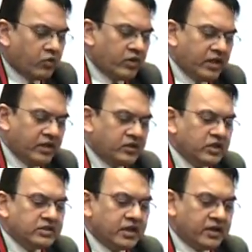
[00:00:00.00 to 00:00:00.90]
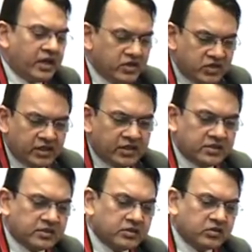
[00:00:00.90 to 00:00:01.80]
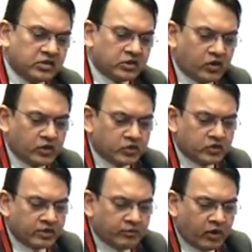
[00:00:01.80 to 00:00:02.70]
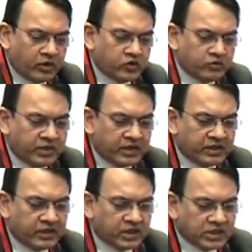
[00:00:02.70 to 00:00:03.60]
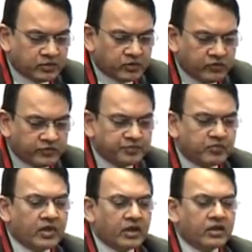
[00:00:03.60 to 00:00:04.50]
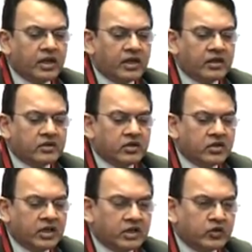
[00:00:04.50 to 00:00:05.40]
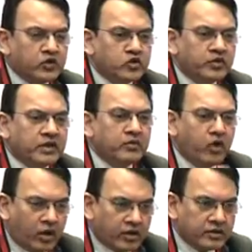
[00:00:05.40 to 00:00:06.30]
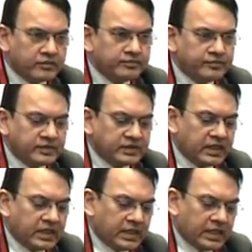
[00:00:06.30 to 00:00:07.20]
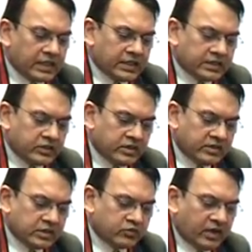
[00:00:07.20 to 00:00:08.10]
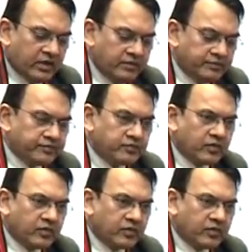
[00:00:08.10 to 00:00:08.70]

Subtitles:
Well, these are antennas. These are also, they block you, making dust proof, and they can also become lock. So this is one.